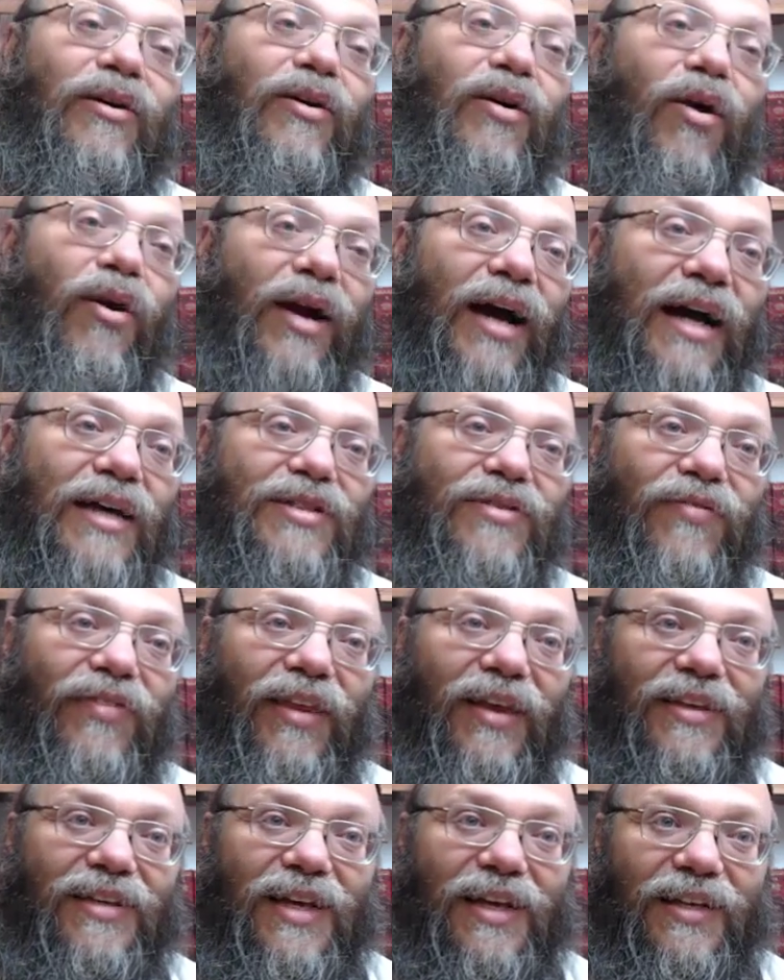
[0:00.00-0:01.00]
All kinds of
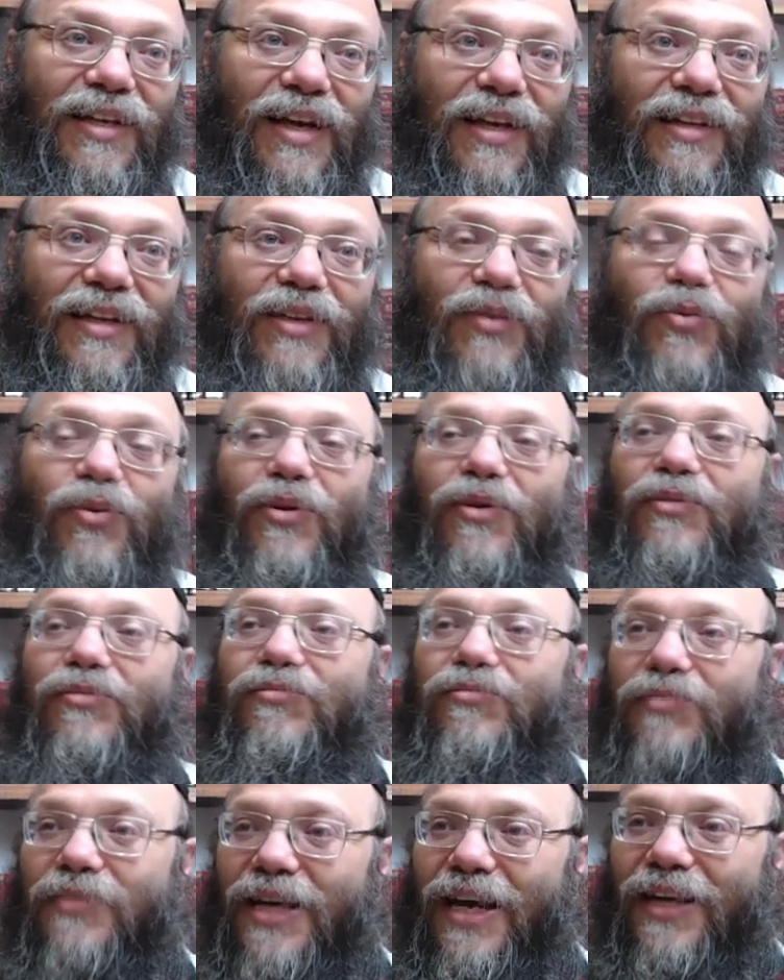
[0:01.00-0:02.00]
things like that will
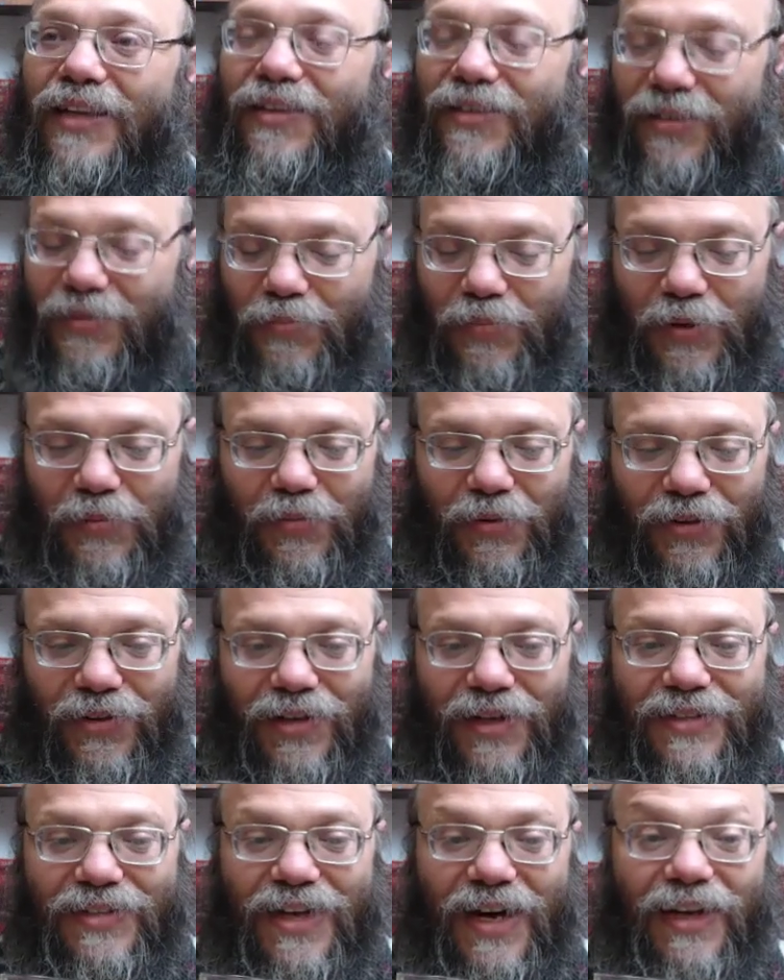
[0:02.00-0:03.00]
get people
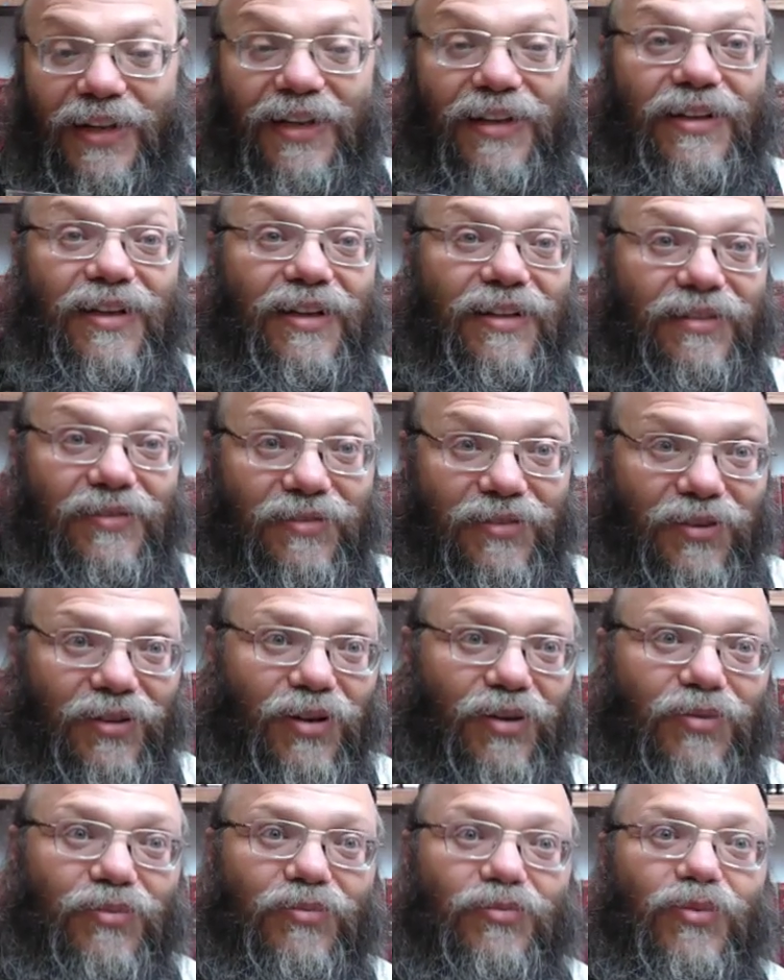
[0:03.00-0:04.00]
excited
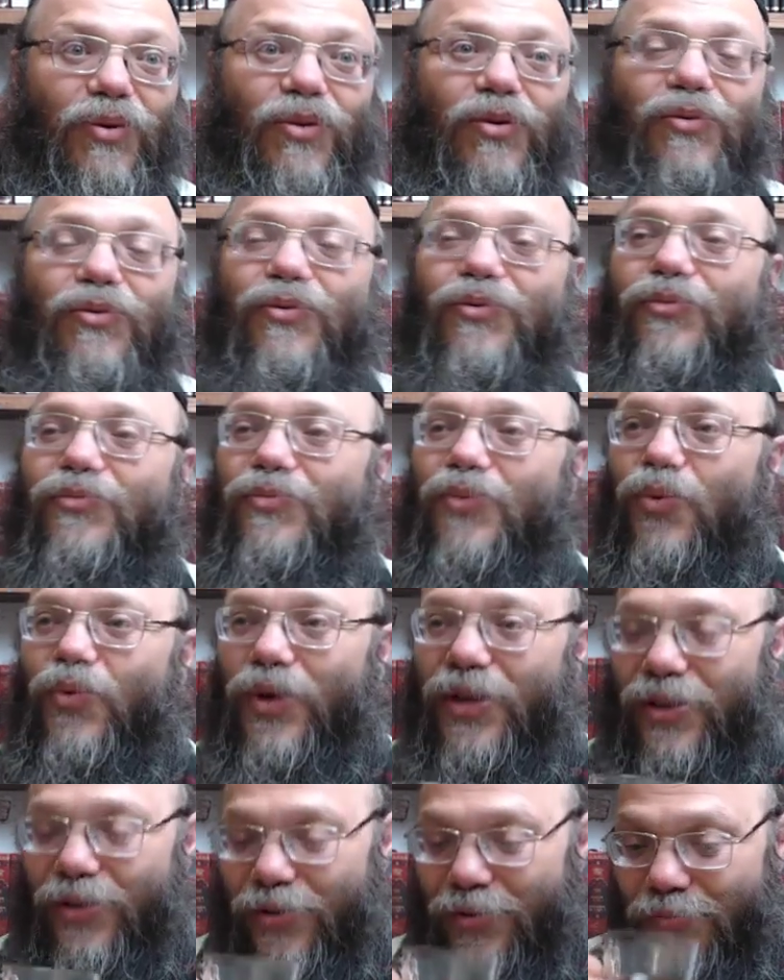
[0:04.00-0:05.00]
and
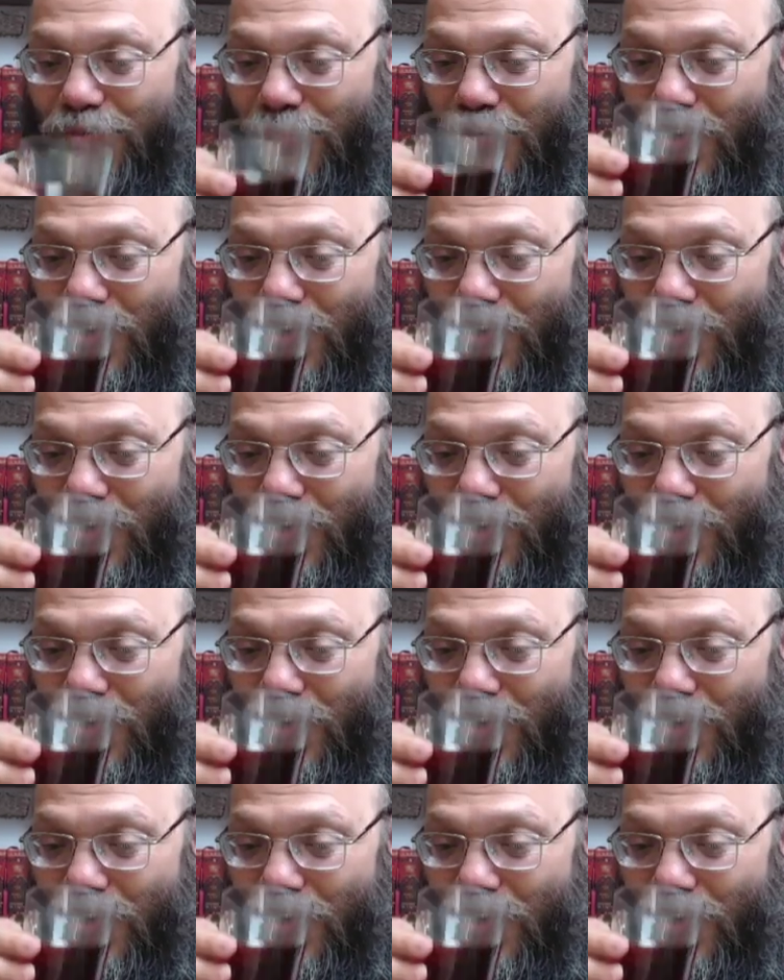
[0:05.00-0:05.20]
with you.